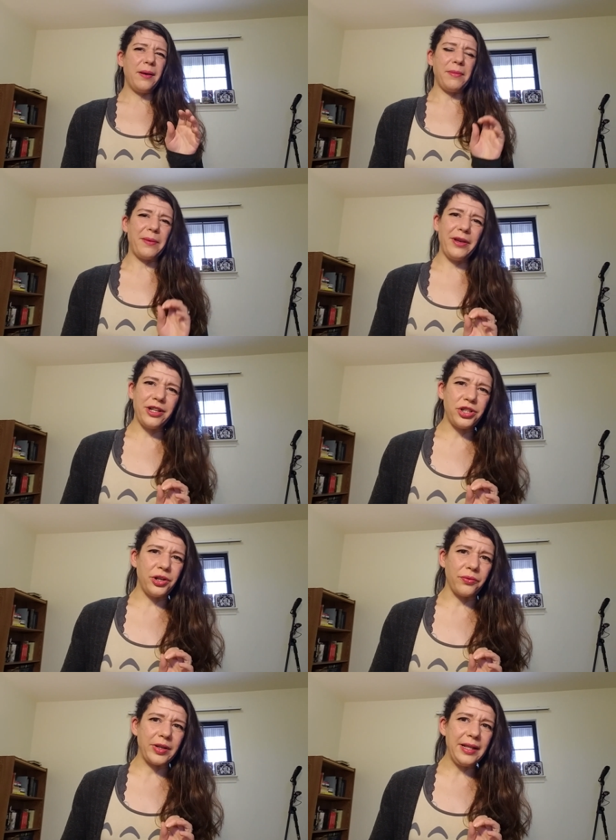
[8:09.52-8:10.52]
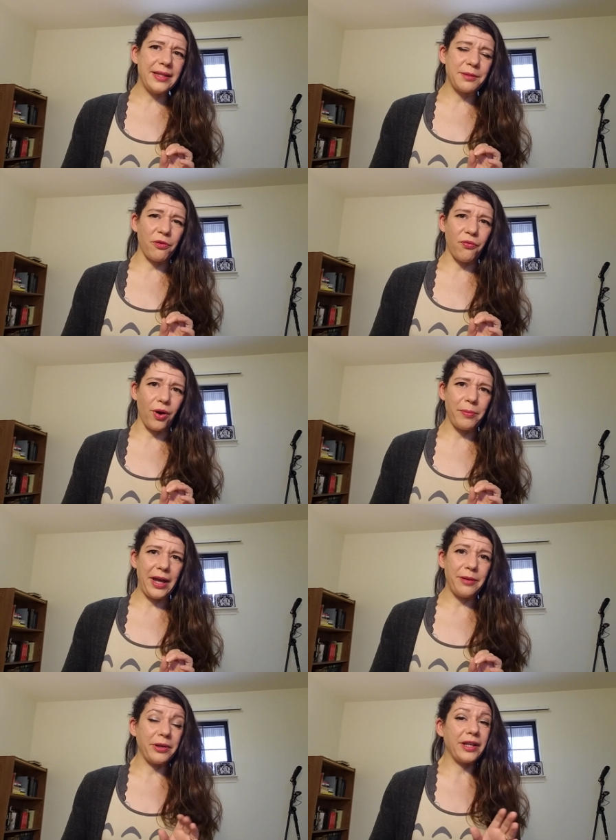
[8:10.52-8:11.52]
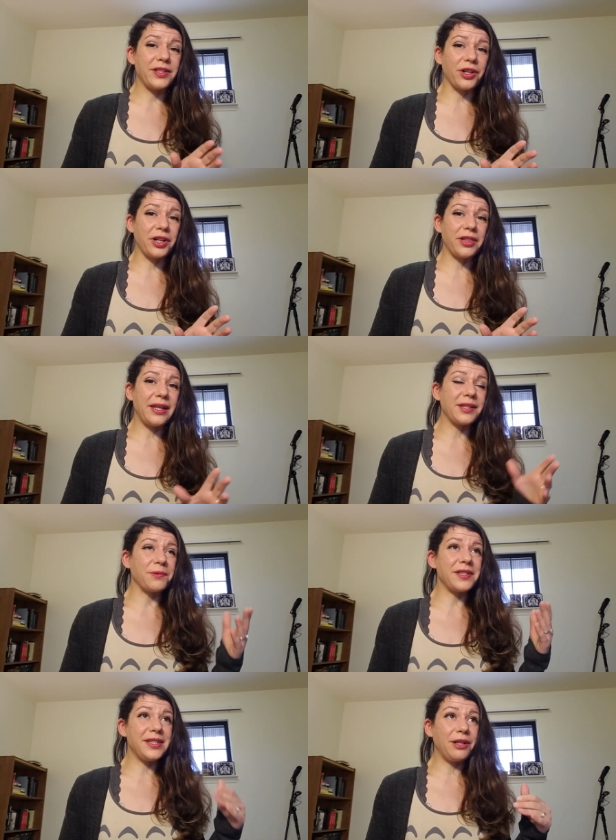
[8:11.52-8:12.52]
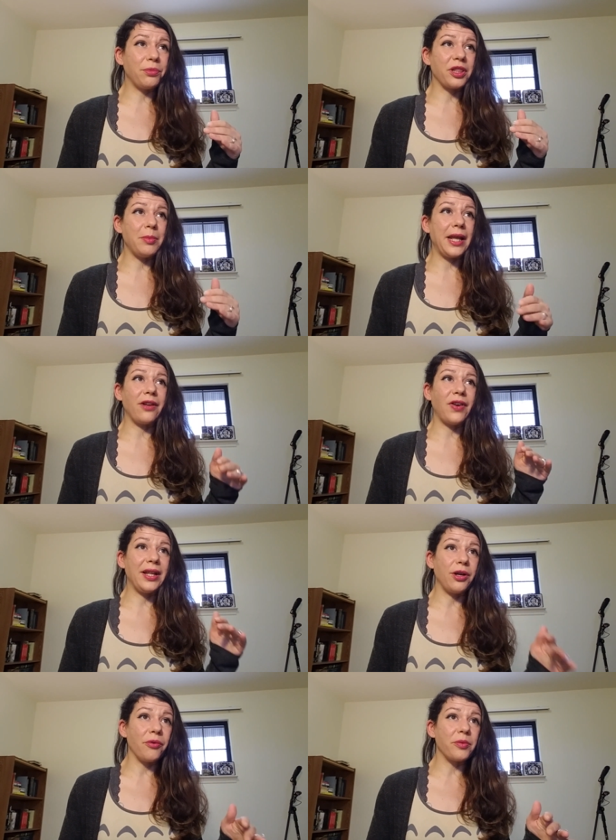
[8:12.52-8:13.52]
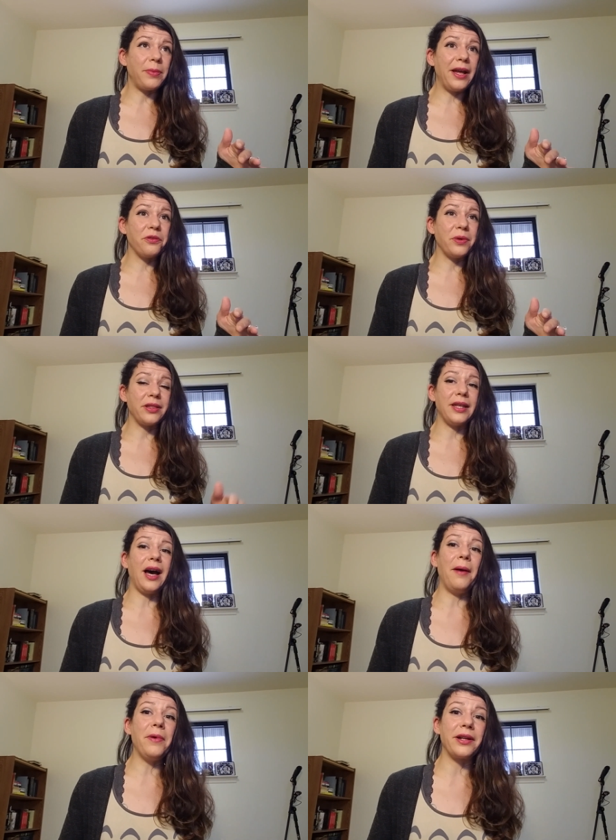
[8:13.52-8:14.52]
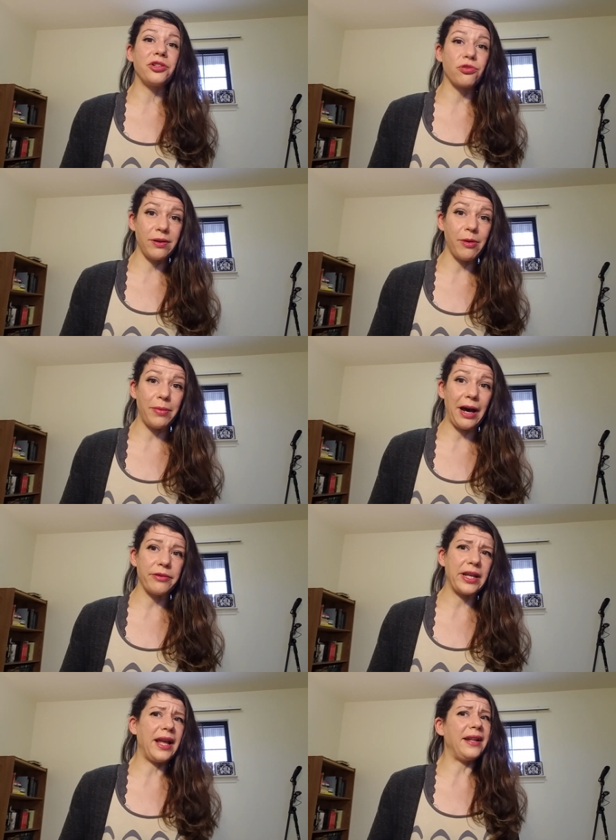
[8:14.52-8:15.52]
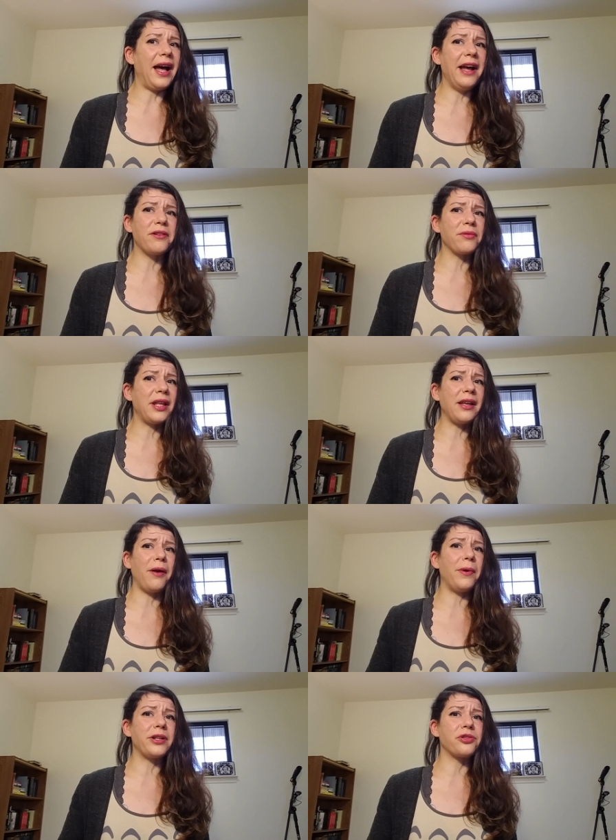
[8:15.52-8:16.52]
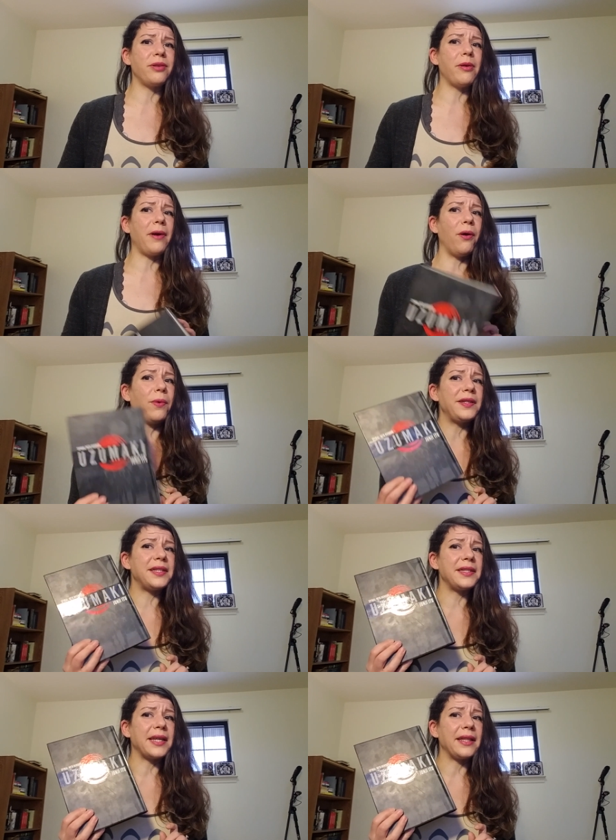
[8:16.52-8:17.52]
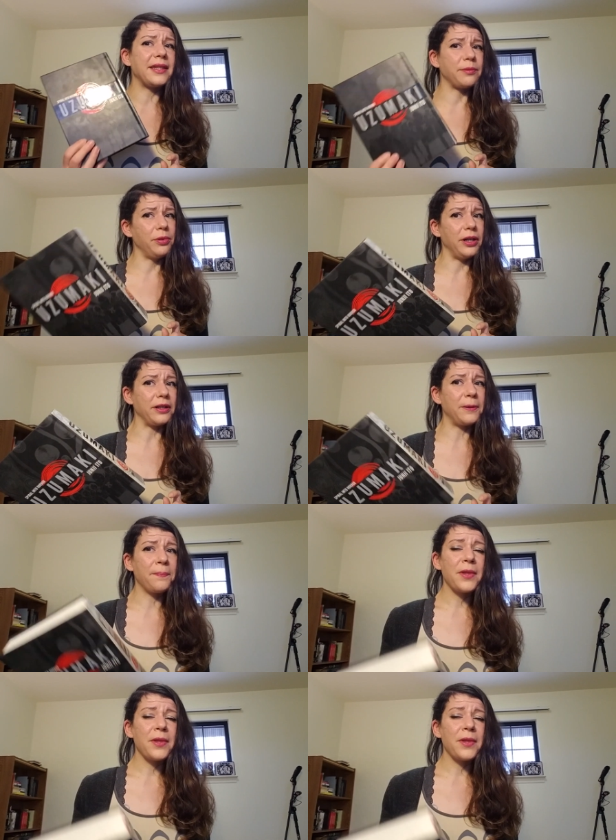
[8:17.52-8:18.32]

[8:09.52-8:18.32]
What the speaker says: maybe I shouldn't read this before bed because certain things will stick with me, and if I go to bed with it, I'm gonna dream about it, and I don't think I want to dream about what's inside this book.